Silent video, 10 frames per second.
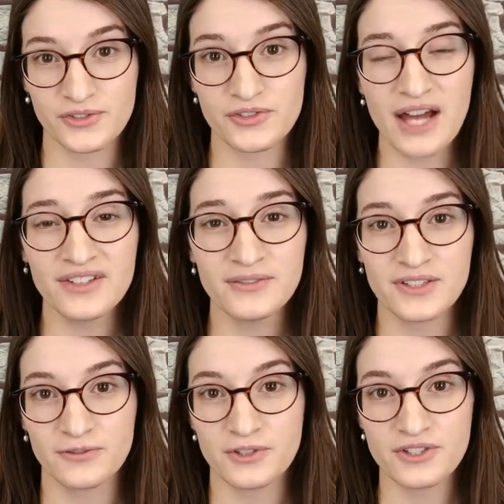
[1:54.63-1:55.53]
There's lots of
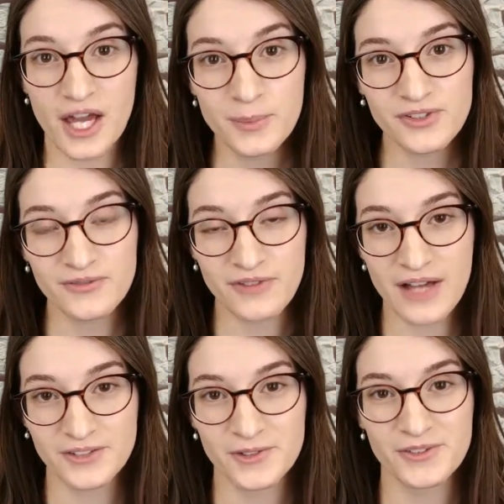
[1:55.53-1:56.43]
different types of
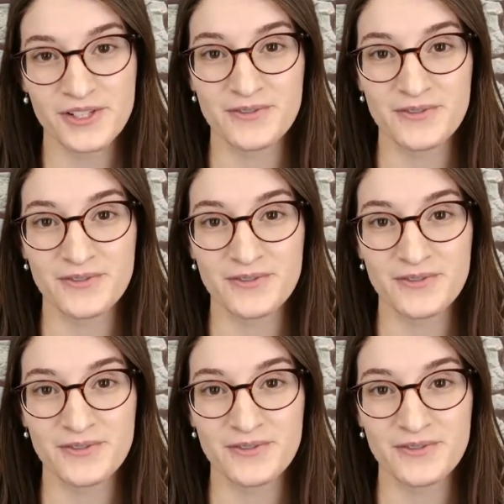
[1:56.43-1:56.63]
fossils.